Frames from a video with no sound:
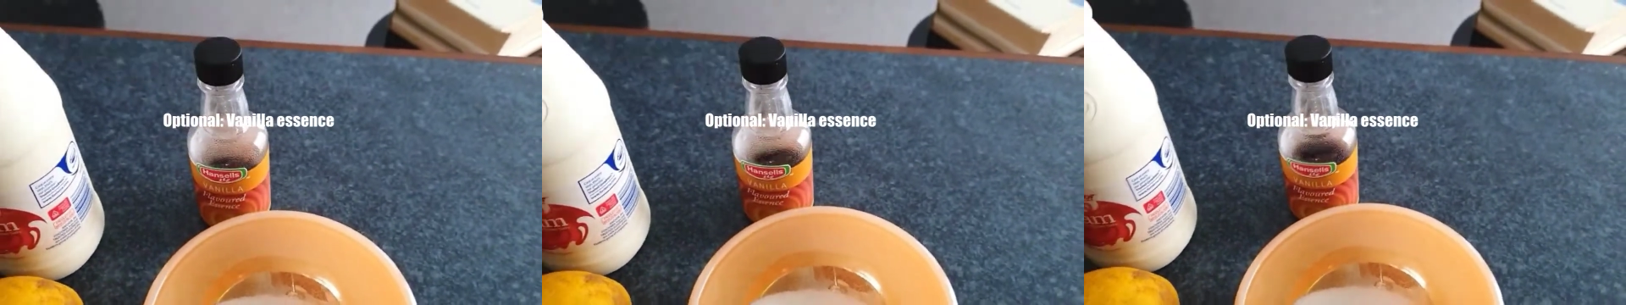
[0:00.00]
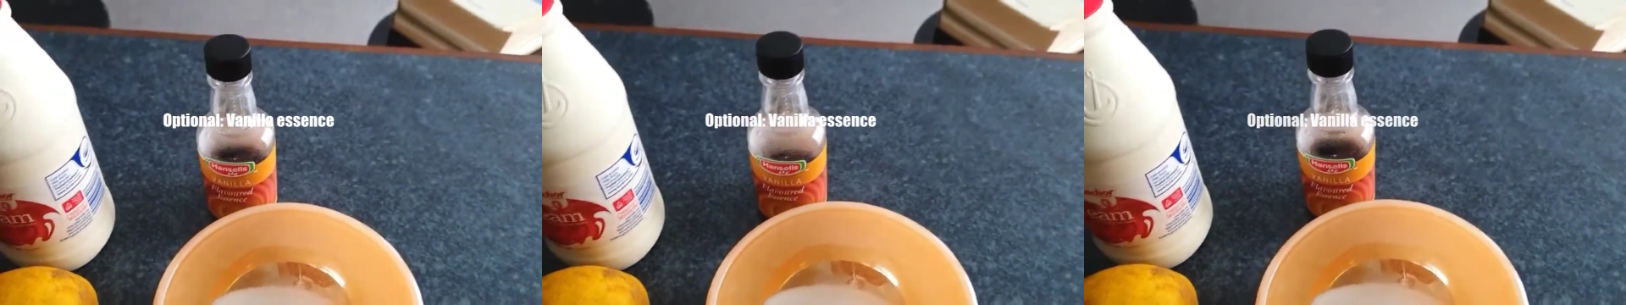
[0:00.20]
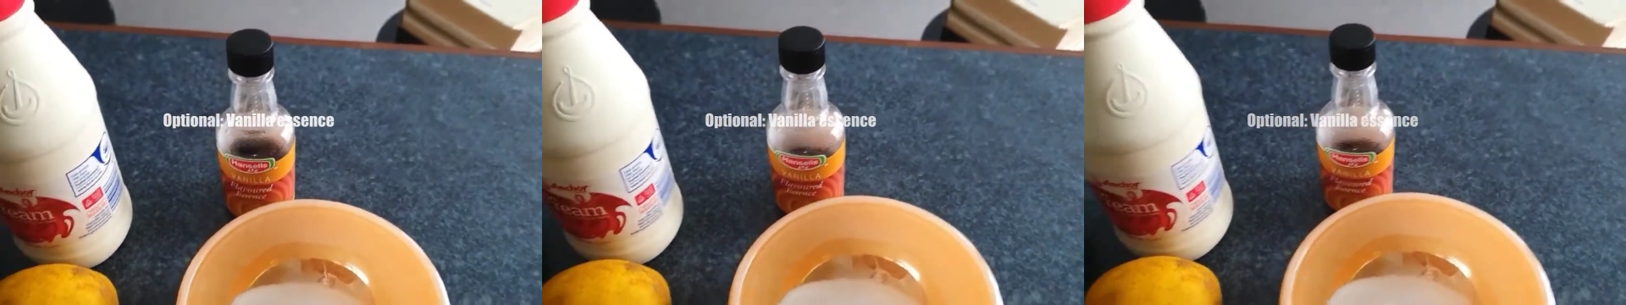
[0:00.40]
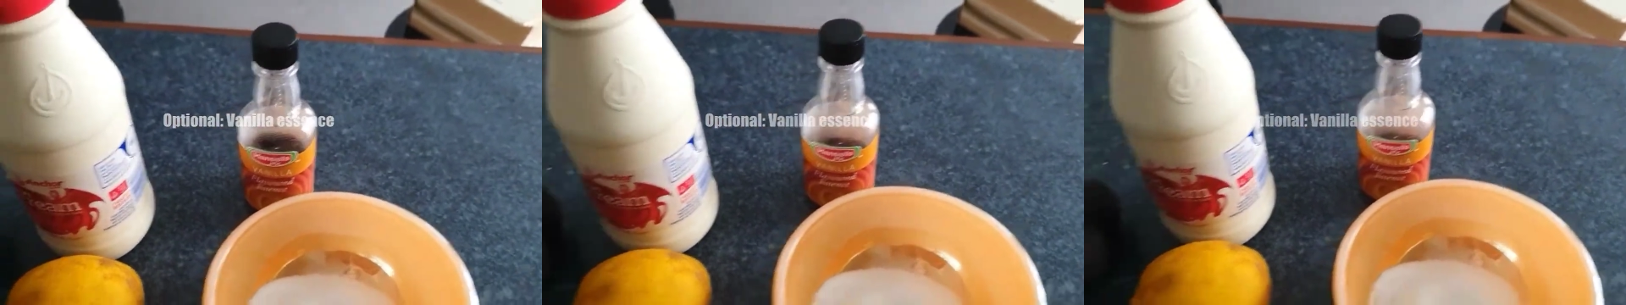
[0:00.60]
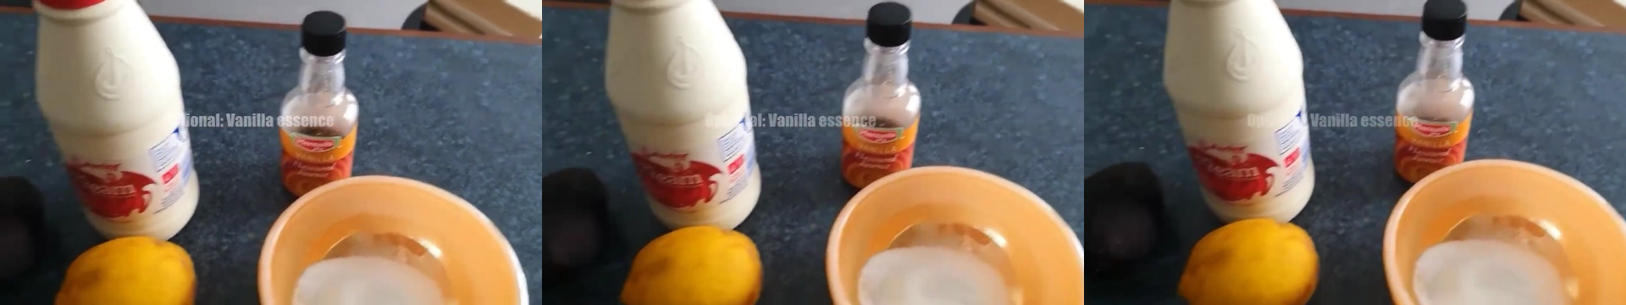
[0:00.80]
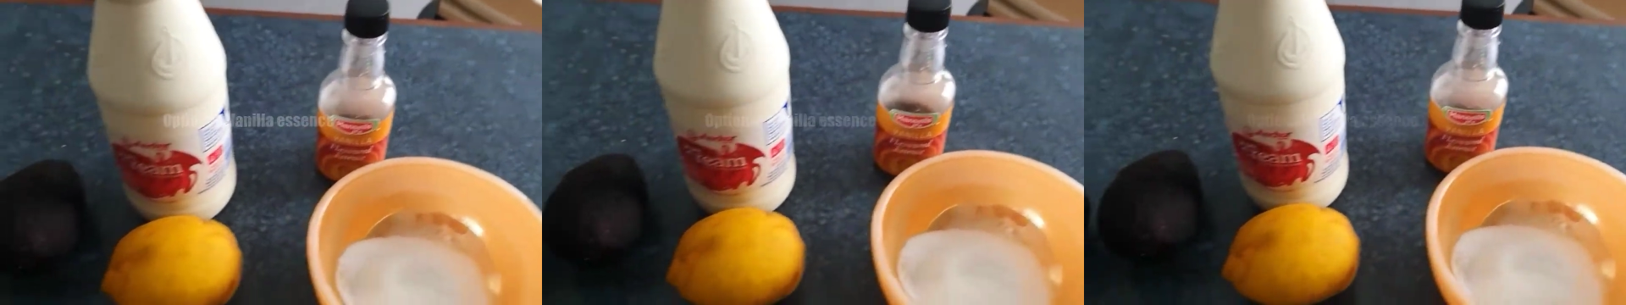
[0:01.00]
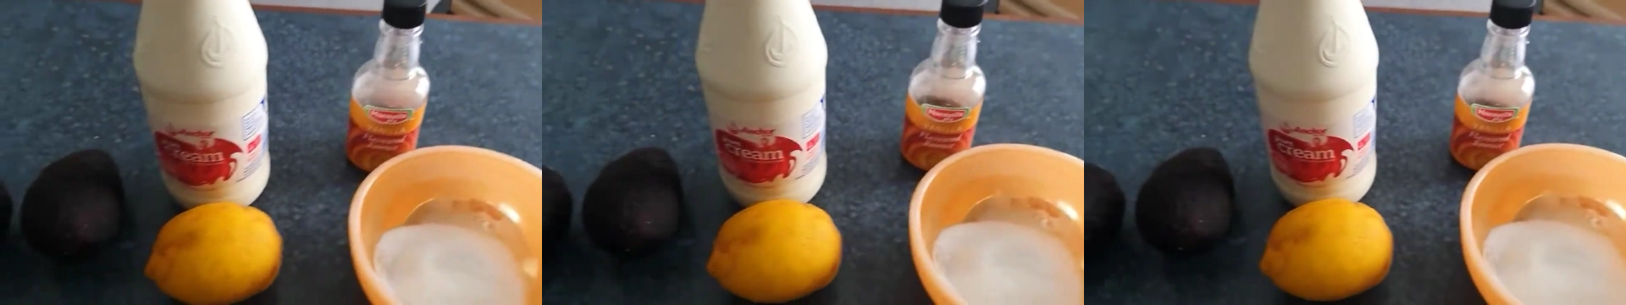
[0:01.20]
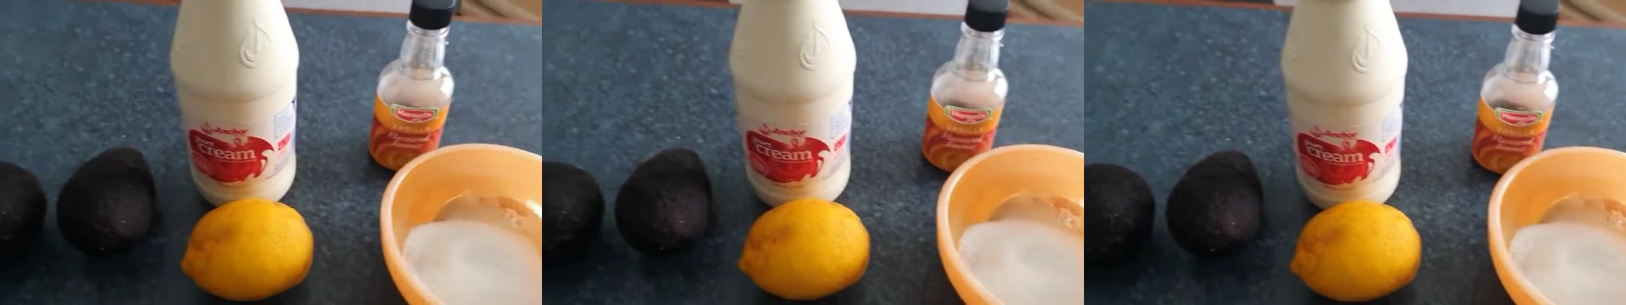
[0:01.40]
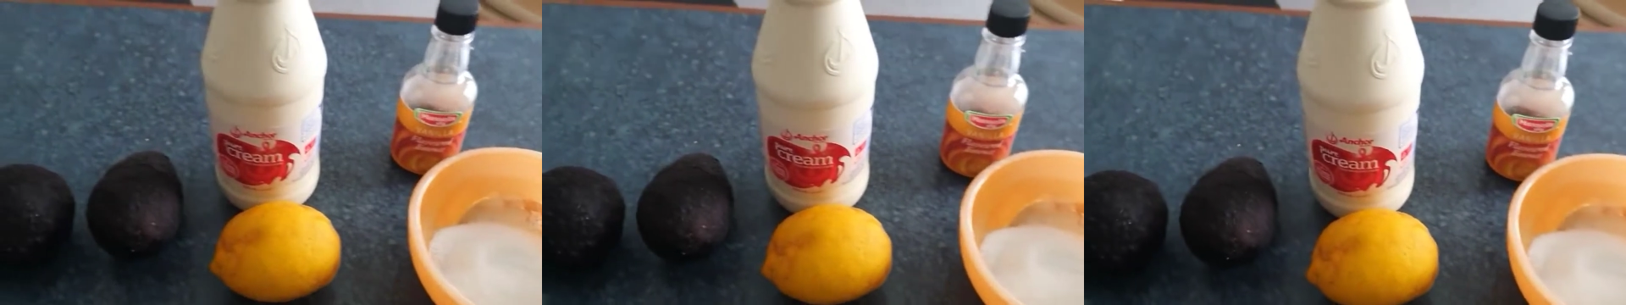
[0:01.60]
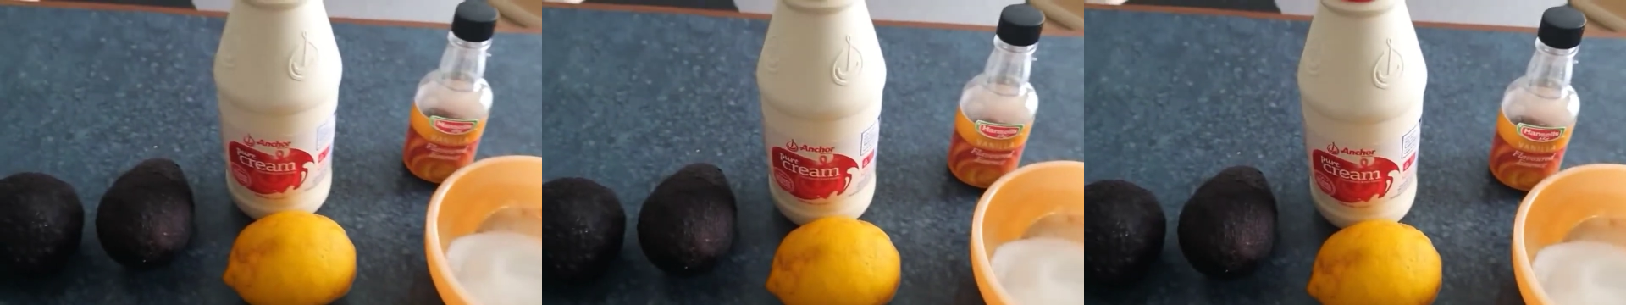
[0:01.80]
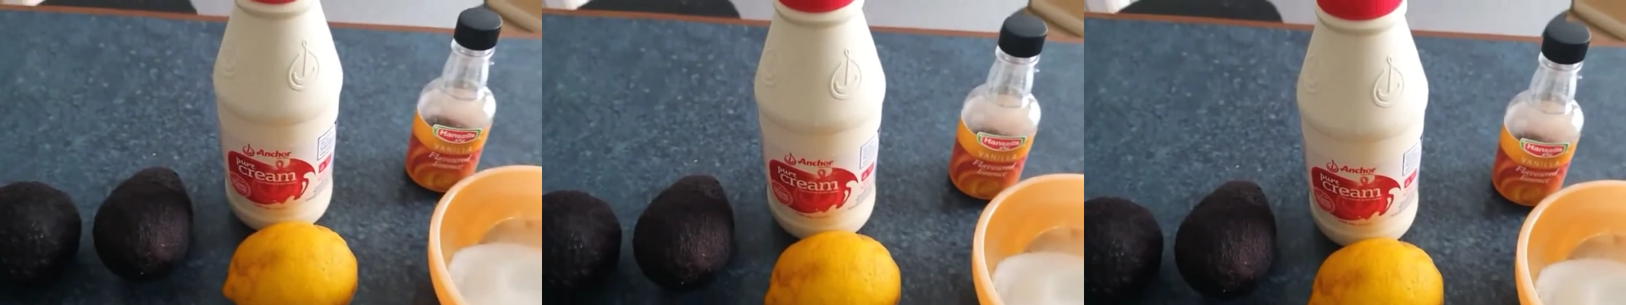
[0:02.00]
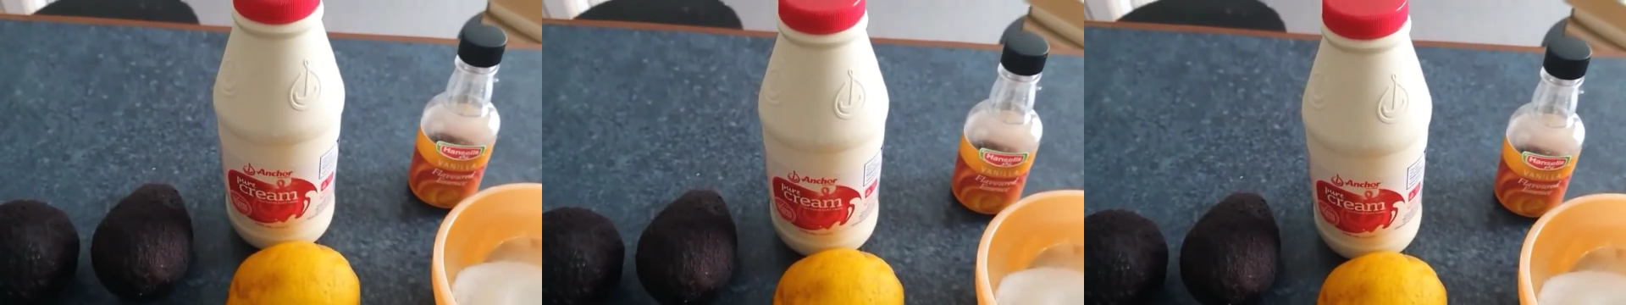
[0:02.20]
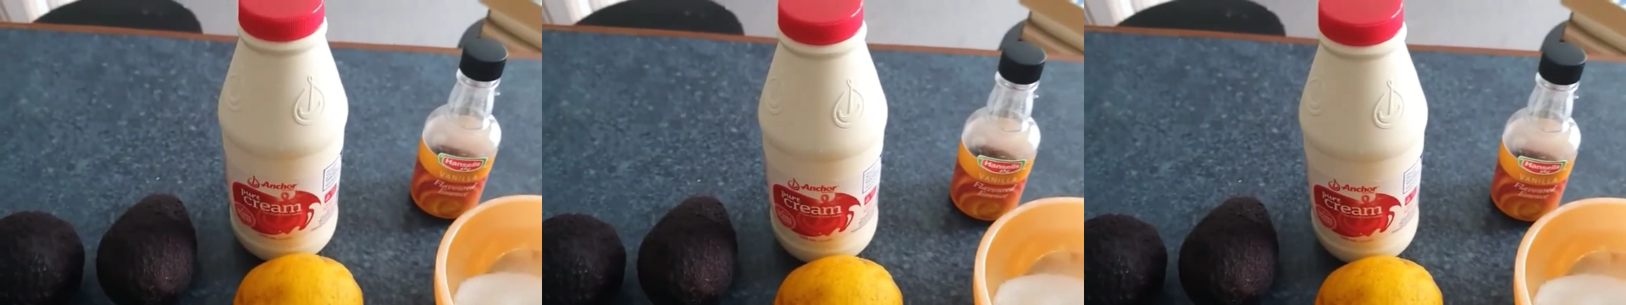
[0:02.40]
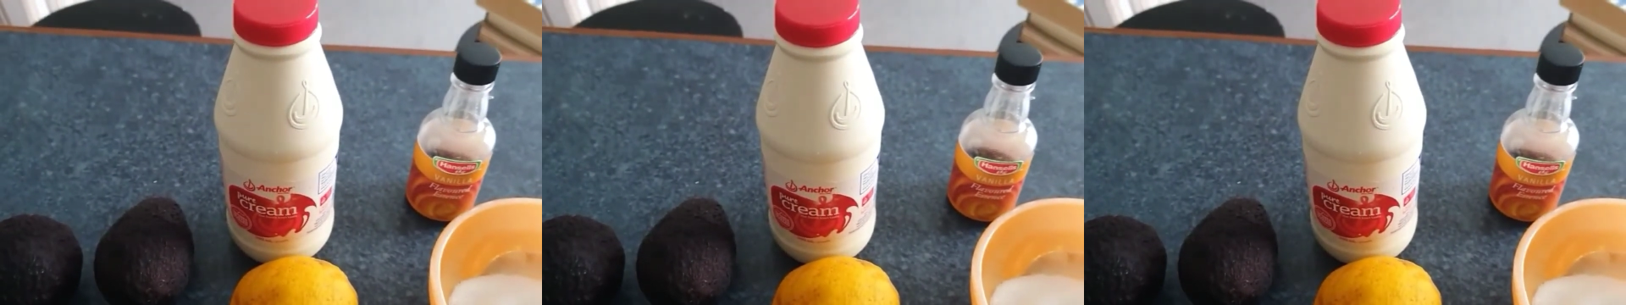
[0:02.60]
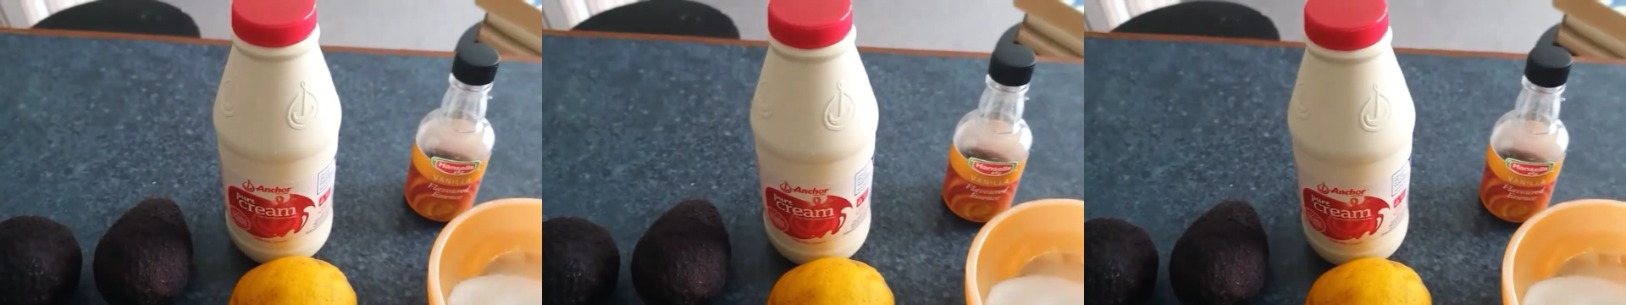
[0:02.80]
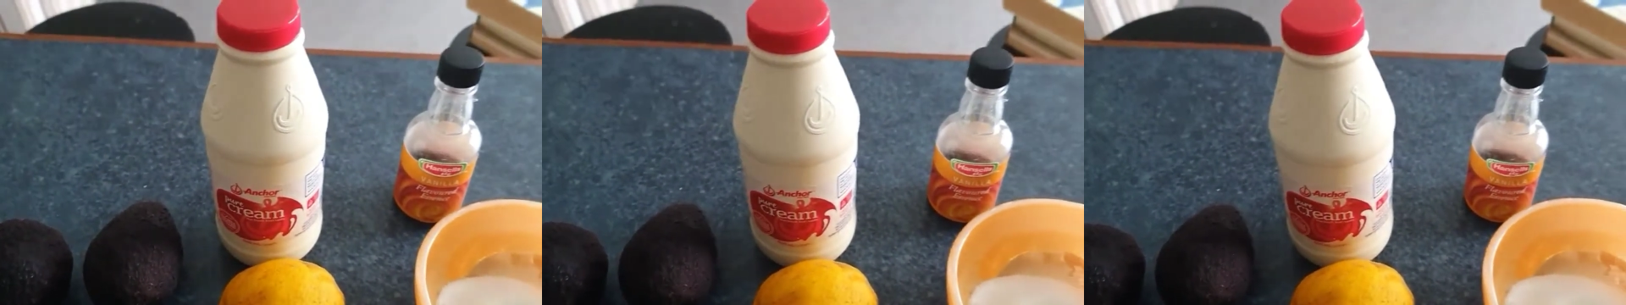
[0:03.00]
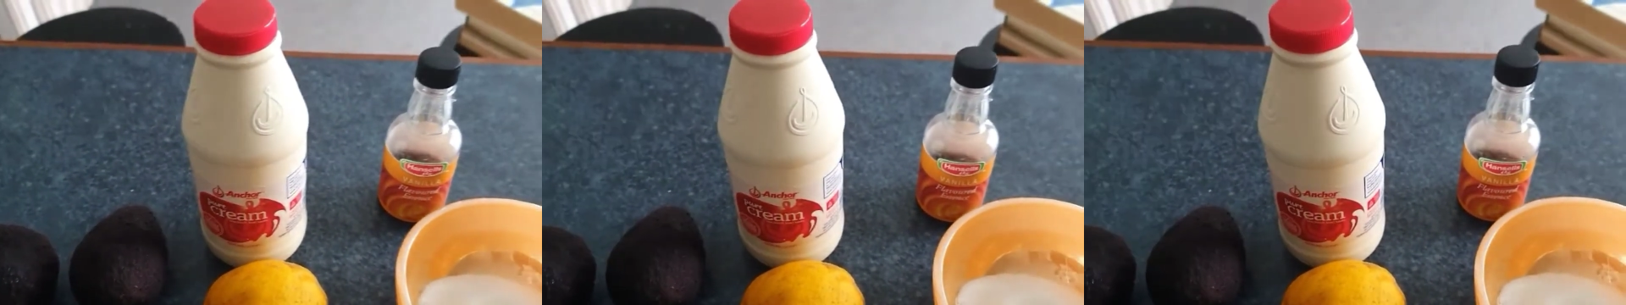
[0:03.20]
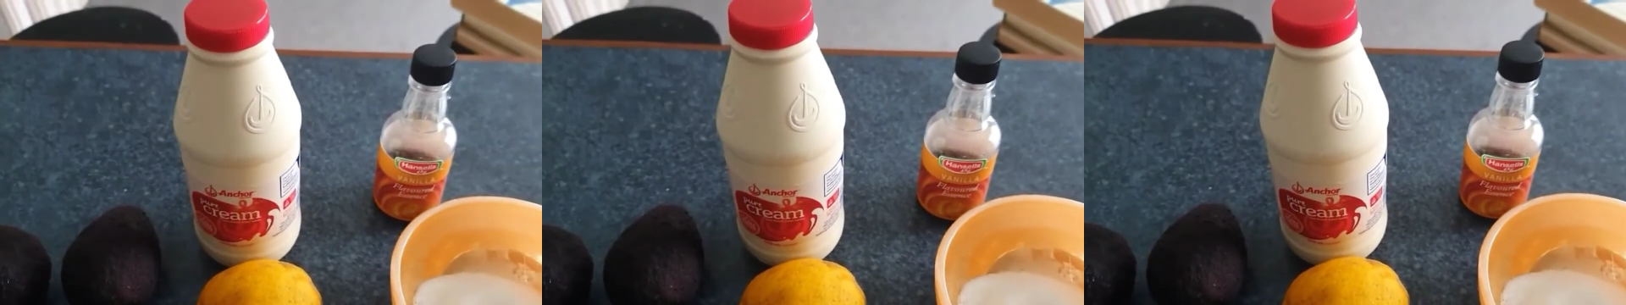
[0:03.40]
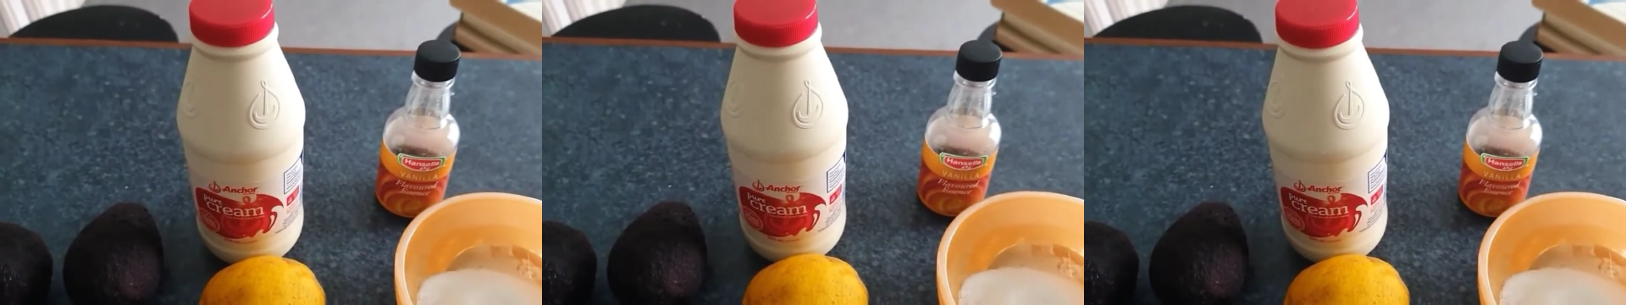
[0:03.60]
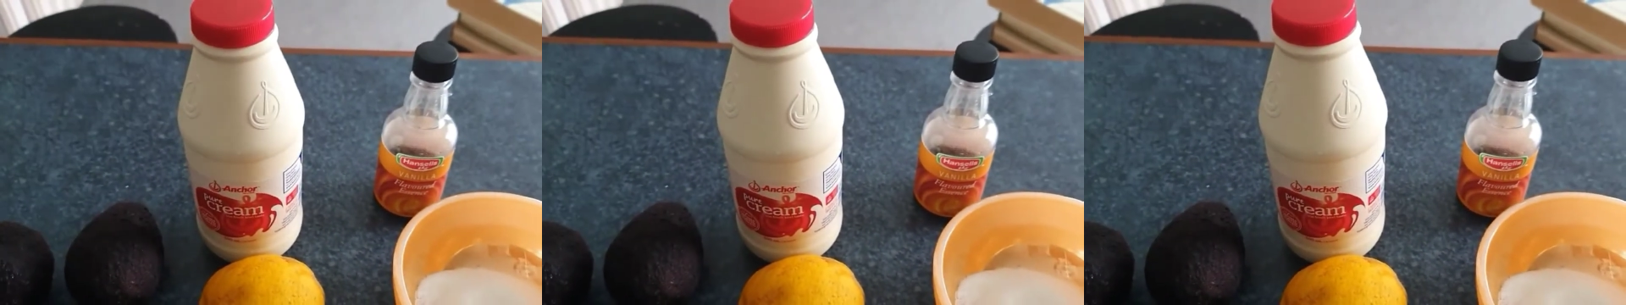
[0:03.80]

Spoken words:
[unreadable: no face in view]